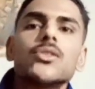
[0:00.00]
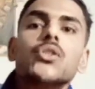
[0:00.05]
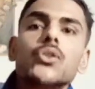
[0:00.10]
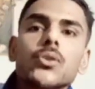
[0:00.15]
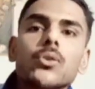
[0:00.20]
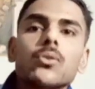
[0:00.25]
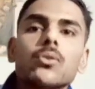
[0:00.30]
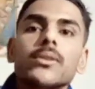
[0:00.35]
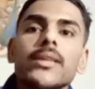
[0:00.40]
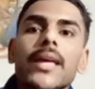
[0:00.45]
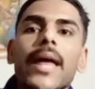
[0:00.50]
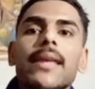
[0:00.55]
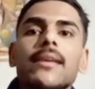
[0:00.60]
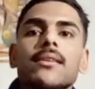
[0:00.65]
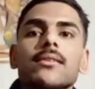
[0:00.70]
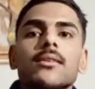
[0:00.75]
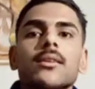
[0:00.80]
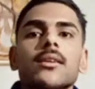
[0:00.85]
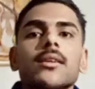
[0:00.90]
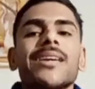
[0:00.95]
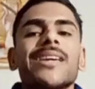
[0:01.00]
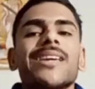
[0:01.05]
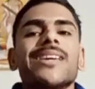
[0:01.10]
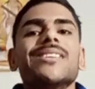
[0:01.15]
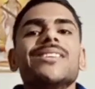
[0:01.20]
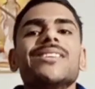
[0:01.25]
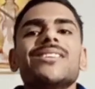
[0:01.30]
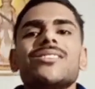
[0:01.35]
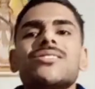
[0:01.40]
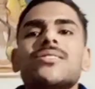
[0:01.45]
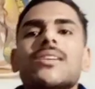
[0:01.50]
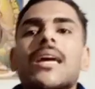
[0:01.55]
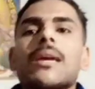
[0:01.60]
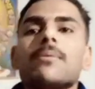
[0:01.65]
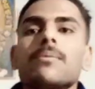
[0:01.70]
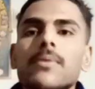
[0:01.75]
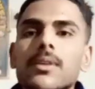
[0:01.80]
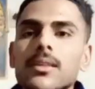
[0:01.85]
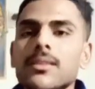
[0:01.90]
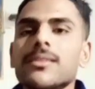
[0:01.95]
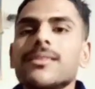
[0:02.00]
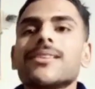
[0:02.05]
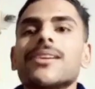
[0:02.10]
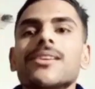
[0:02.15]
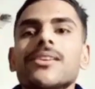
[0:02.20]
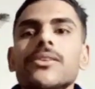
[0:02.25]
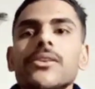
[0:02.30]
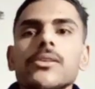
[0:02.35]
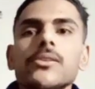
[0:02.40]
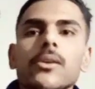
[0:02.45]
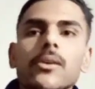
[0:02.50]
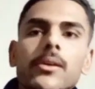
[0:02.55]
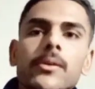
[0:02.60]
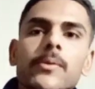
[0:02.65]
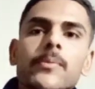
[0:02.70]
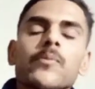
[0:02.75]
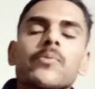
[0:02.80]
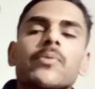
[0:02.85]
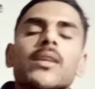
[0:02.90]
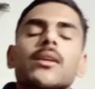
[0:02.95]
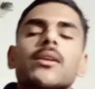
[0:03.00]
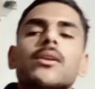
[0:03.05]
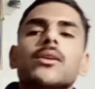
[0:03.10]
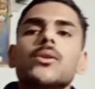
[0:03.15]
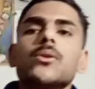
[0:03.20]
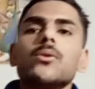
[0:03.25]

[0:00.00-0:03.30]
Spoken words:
Yes, you know that this time countries are,